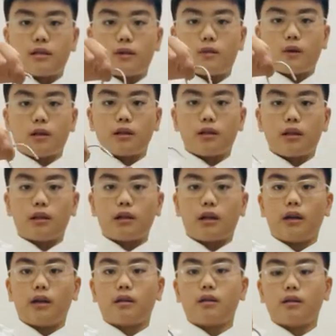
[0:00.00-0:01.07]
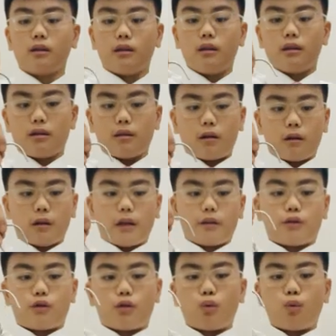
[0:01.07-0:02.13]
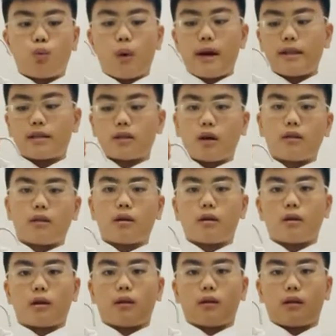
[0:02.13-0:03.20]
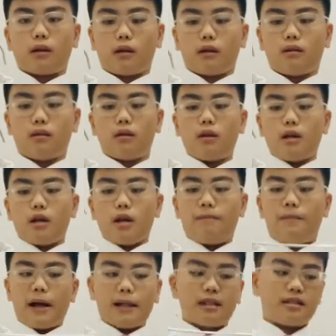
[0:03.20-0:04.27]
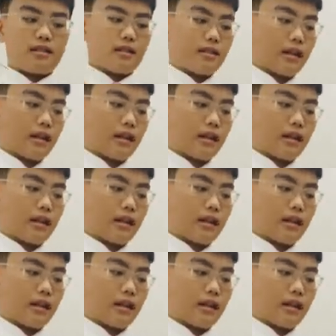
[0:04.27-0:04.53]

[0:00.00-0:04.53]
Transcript: equality. Like there are like two weights on here and then it balances